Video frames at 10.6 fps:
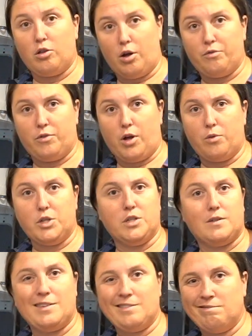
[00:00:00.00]
low flow, which
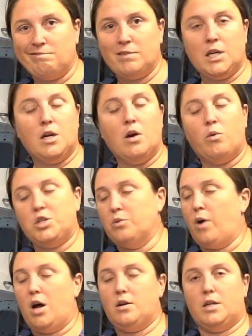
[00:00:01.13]
is what you
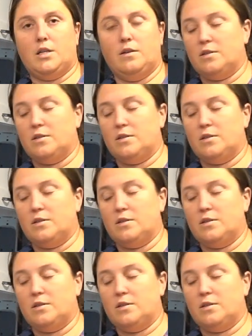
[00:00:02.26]
want in these